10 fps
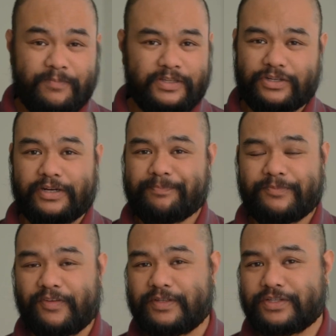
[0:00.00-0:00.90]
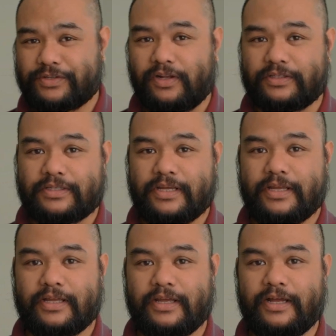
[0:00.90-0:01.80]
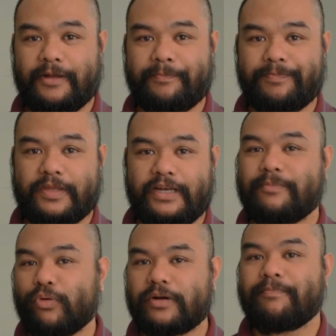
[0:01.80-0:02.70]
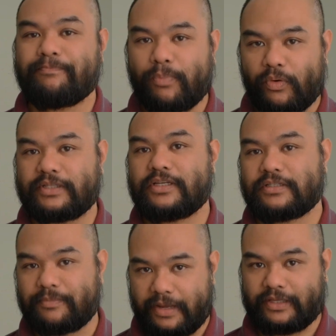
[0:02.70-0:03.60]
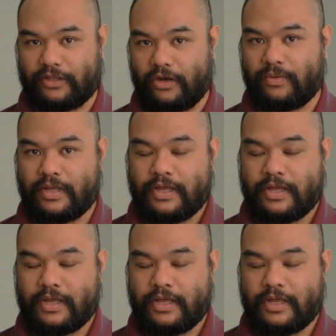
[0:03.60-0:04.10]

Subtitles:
Sorry, $1,500. An important point to make though